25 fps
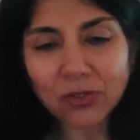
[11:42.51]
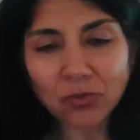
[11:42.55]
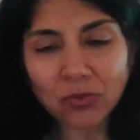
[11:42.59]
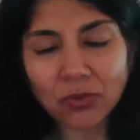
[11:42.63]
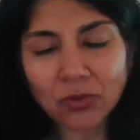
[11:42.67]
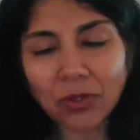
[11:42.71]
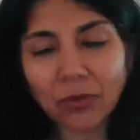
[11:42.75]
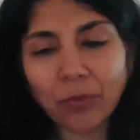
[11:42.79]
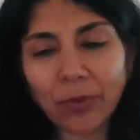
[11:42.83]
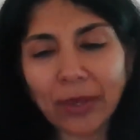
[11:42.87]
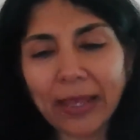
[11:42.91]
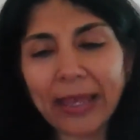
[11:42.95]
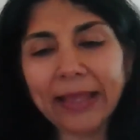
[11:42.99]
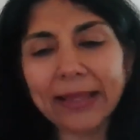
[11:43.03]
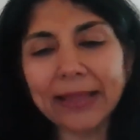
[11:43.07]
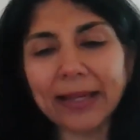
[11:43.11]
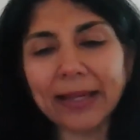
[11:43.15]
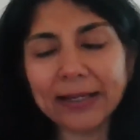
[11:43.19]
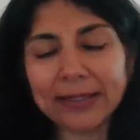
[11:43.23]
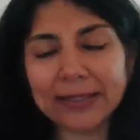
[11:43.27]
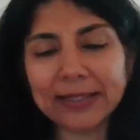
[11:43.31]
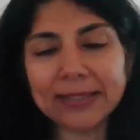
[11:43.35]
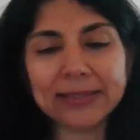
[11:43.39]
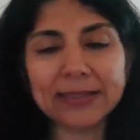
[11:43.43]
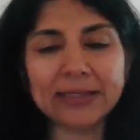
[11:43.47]
to the way
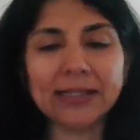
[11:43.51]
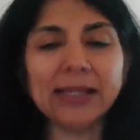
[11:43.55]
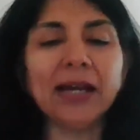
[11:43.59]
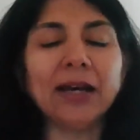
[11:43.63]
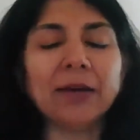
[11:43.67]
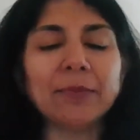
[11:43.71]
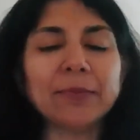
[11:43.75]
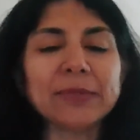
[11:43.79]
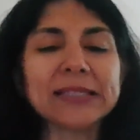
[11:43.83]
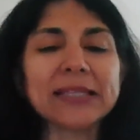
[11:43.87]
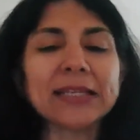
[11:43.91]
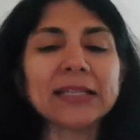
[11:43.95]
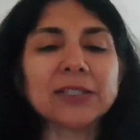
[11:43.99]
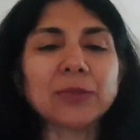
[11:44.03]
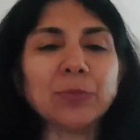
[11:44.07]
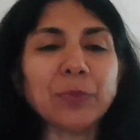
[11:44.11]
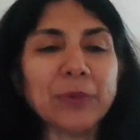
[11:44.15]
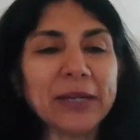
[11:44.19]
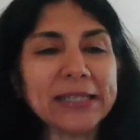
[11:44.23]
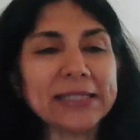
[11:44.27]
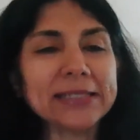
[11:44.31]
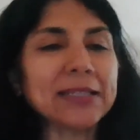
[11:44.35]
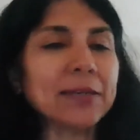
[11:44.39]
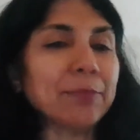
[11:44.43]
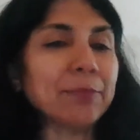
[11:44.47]
that Islam is
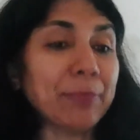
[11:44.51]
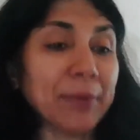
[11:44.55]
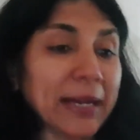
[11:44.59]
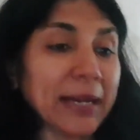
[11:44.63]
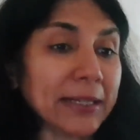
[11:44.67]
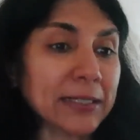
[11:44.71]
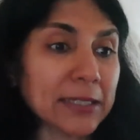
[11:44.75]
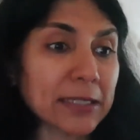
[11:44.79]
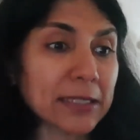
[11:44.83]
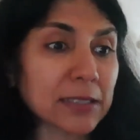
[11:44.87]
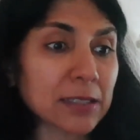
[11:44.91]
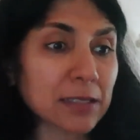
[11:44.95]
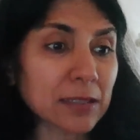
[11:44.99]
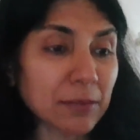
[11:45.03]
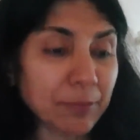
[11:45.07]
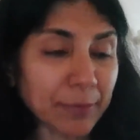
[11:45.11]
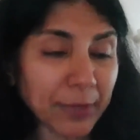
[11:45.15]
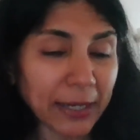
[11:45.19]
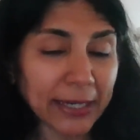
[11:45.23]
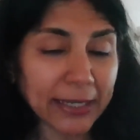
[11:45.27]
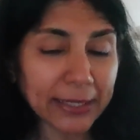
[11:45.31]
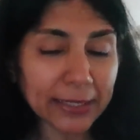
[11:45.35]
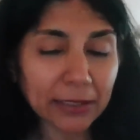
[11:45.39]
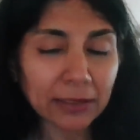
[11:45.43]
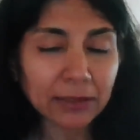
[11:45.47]
expressed and practiced
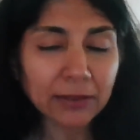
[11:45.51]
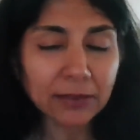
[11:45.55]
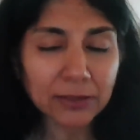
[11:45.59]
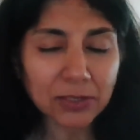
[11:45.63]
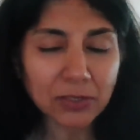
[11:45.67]
by